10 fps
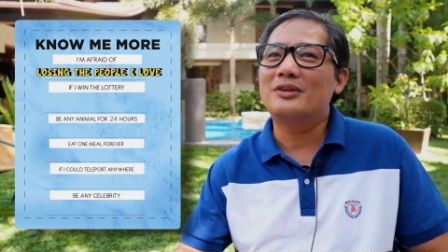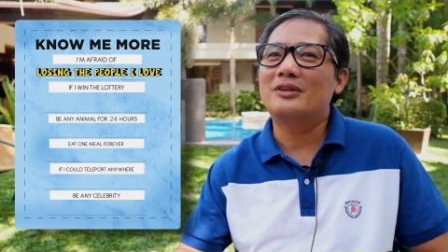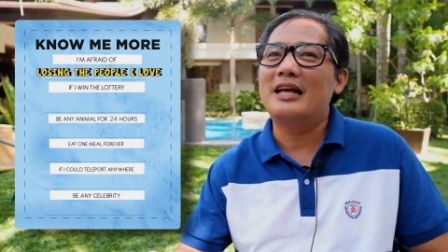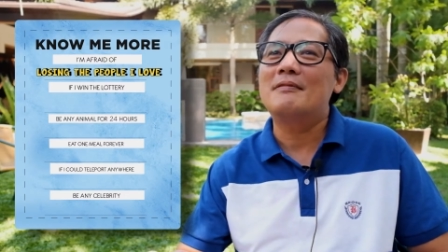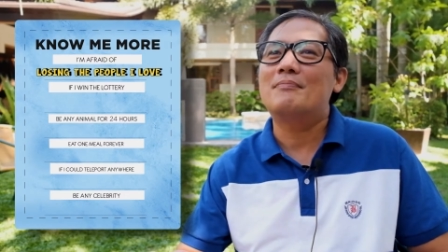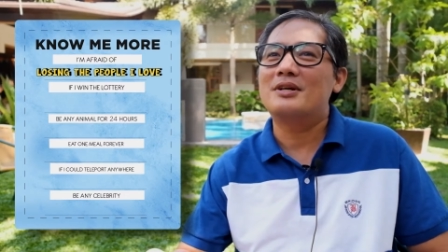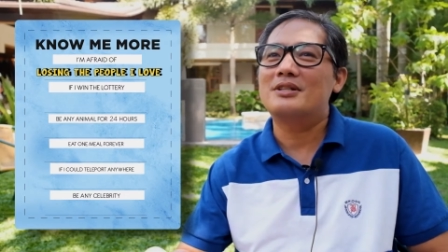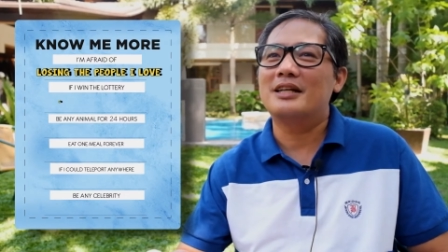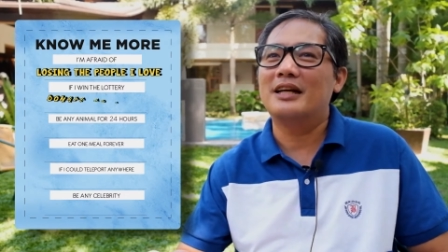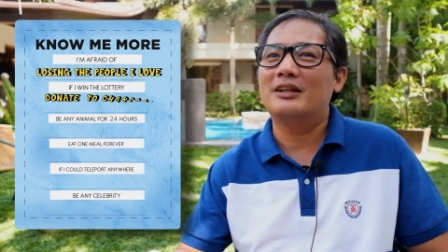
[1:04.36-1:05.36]
ten
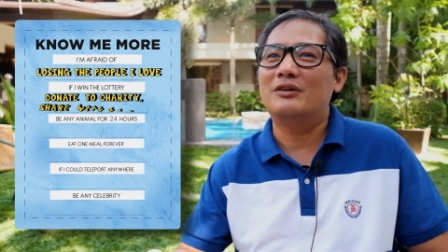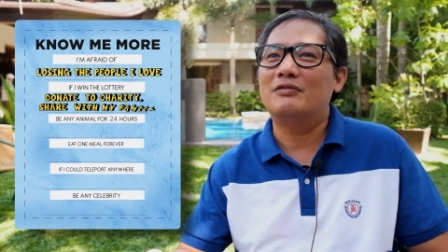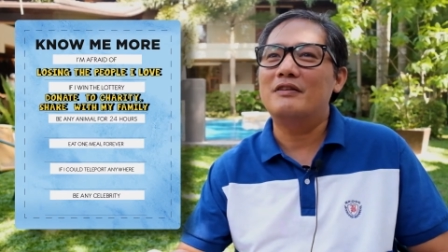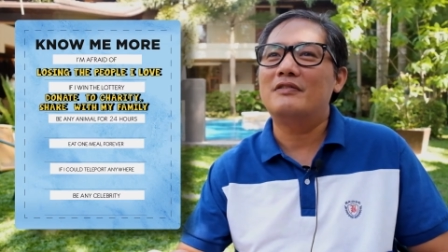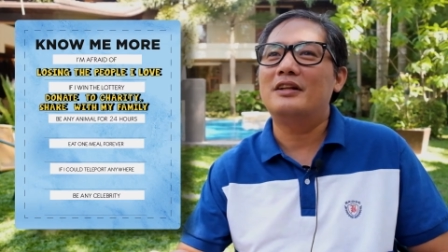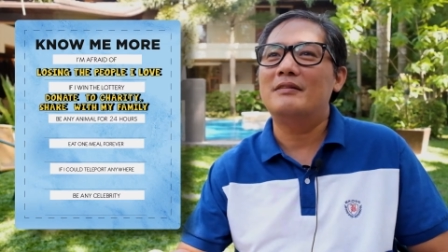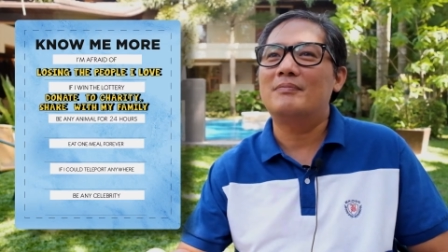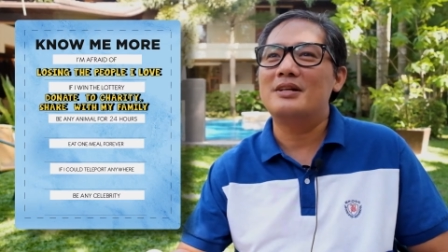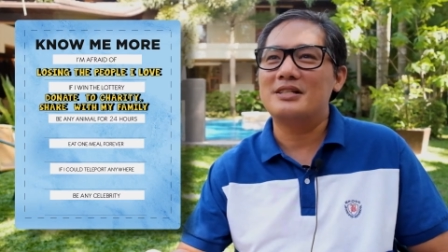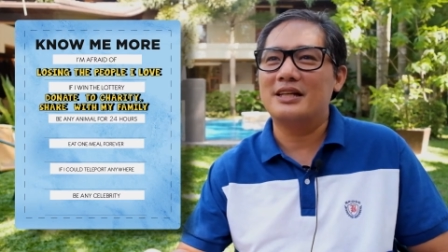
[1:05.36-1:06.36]
percent or fifteen
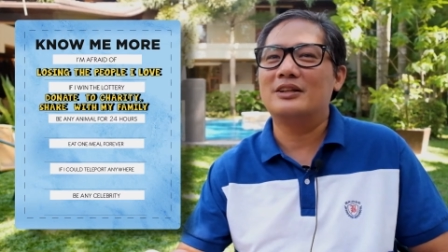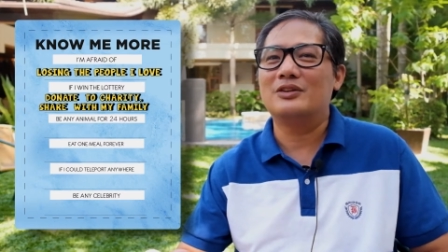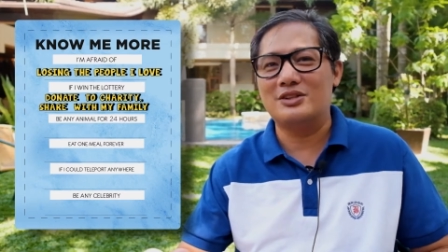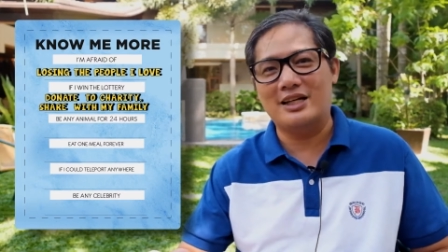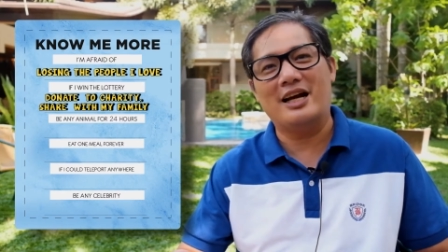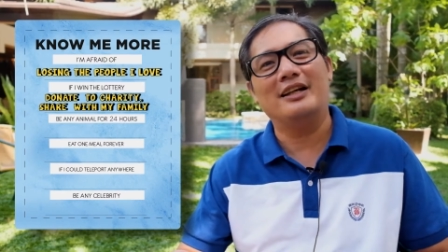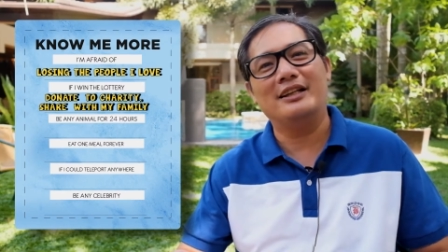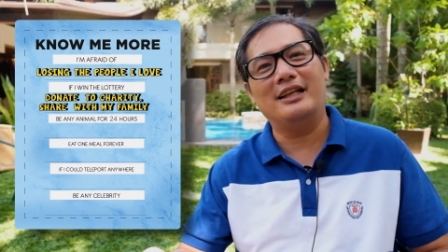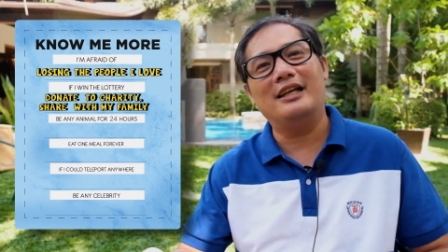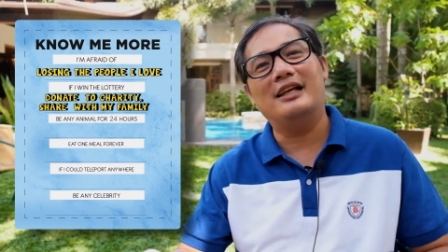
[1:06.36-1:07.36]
percent to
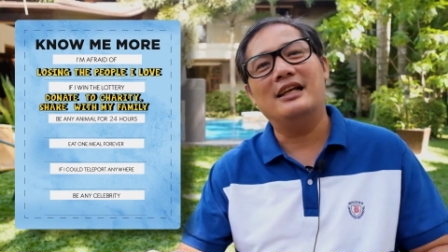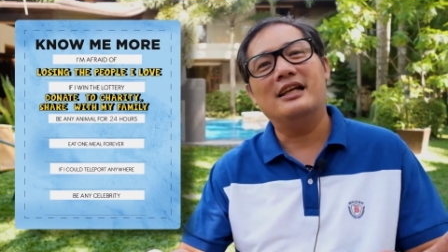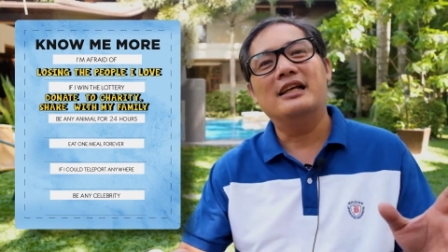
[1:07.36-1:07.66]
charity.